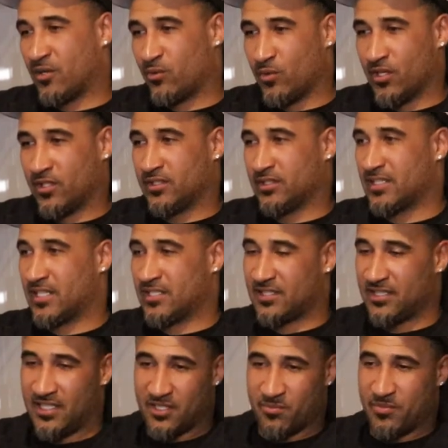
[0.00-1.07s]
Out of Rutgers,
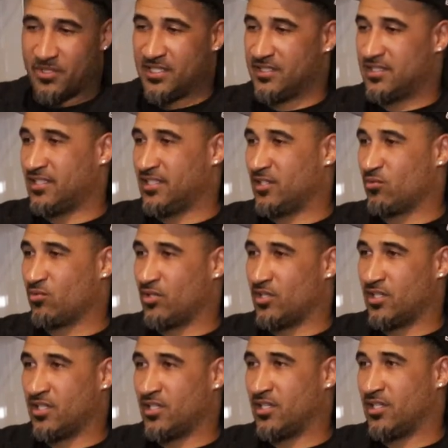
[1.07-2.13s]
I seen the Big Ten
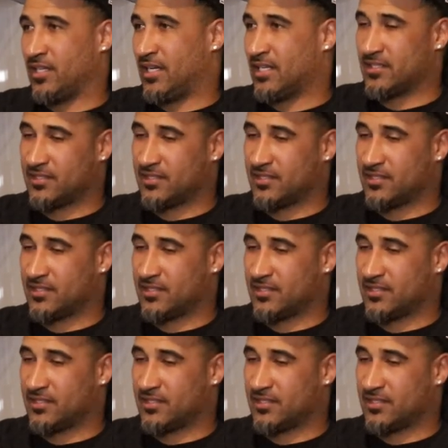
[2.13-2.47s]
run.